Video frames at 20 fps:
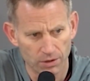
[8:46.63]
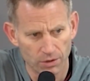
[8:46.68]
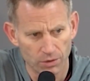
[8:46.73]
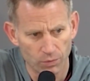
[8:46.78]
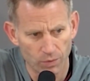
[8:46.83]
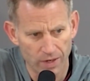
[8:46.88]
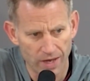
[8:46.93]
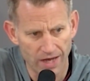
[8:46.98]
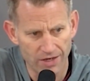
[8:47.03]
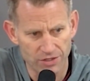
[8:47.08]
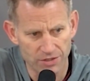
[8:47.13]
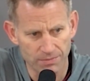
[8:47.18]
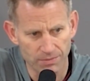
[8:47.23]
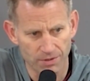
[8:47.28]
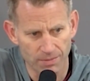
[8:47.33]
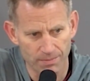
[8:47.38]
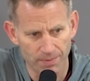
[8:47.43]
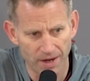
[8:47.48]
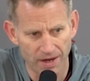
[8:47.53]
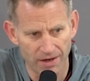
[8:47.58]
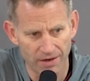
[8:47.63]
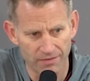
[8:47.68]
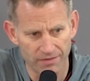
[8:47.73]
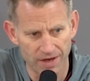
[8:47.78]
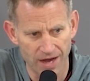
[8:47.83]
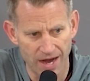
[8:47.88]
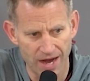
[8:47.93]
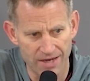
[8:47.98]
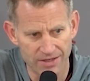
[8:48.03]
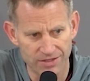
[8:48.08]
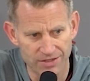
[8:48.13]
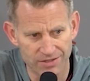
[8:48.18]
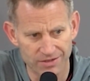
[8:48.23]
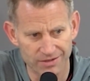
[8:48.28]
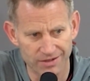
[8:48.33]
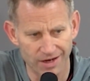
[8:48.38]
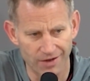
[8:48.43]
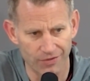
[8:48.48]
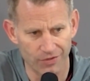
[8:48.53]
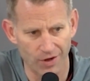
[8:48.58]
we got some competitive guys
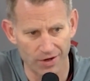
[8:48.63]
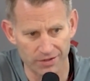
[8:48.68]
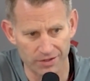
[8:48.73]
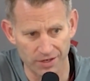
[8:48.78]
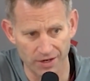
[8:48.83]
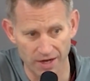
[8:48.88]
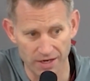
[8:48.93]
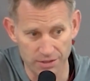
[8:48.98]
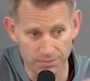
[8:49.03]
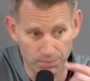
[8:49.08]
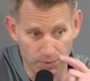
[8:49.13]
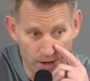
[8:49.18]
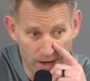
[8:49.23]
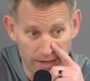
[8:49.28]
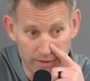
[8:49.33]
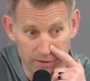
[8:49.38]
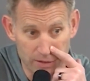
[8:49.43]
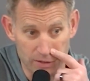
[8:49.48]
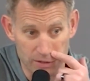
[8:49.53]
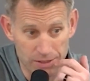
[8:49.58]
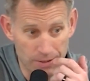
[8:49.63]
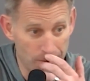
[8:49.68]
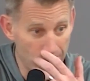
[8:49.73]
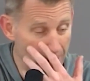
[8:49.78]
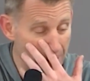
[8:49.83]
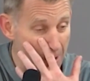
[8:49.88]
I thought today's practice